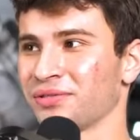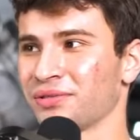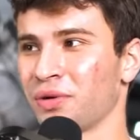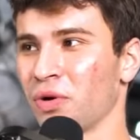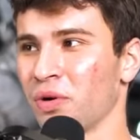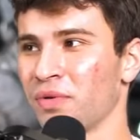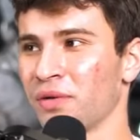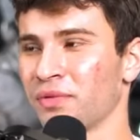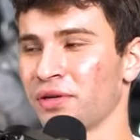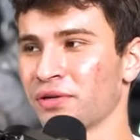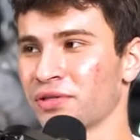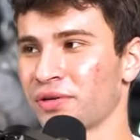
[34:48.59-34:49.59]
Yeah. Oil pump
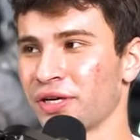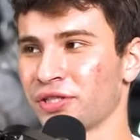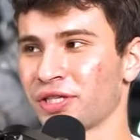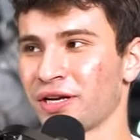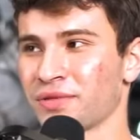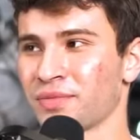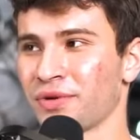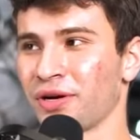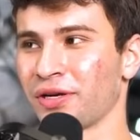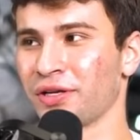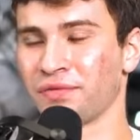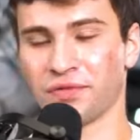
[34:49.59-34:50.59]
gears, crankshaft,
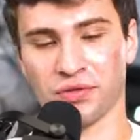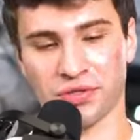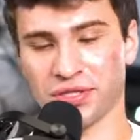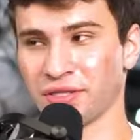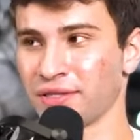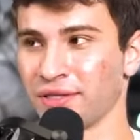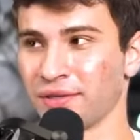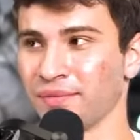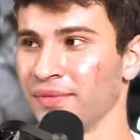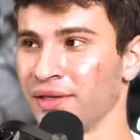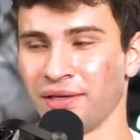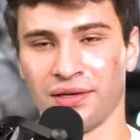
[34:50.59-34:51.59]
sprocket, fuel system,